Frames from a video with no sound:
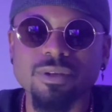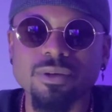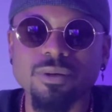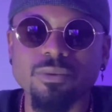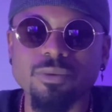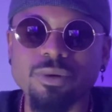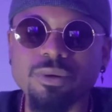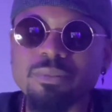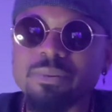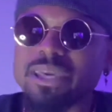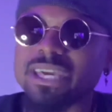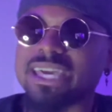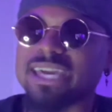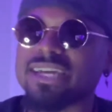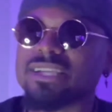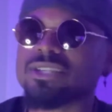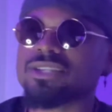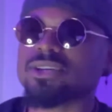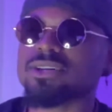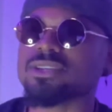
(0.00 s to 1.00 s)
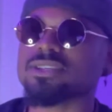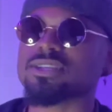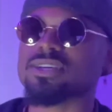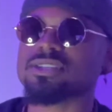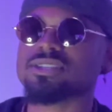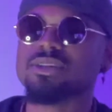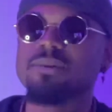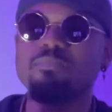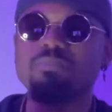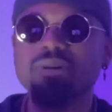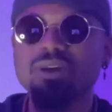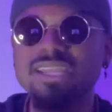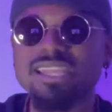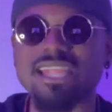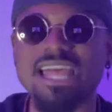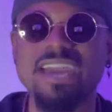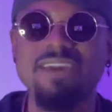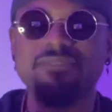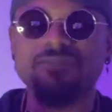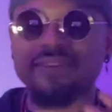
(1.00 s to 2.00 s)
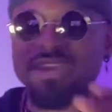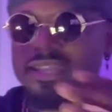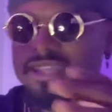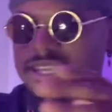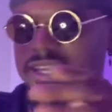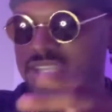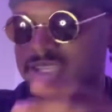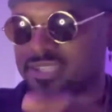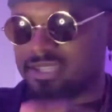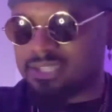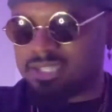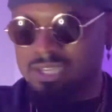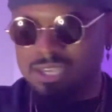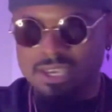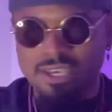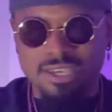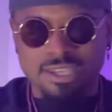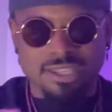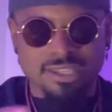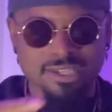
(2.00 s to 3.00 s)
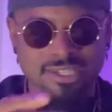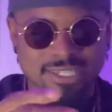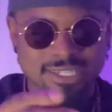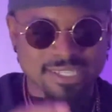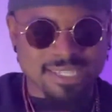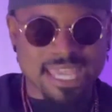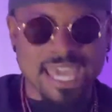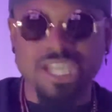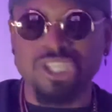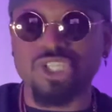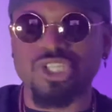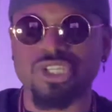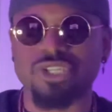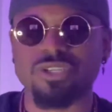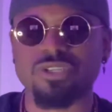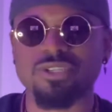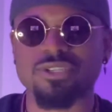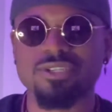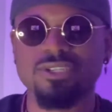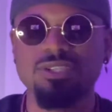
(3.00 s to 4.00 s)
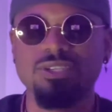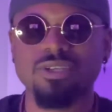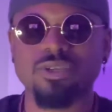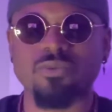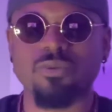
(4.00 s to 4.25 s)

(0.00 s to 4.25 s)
When we begin to put life in these sections,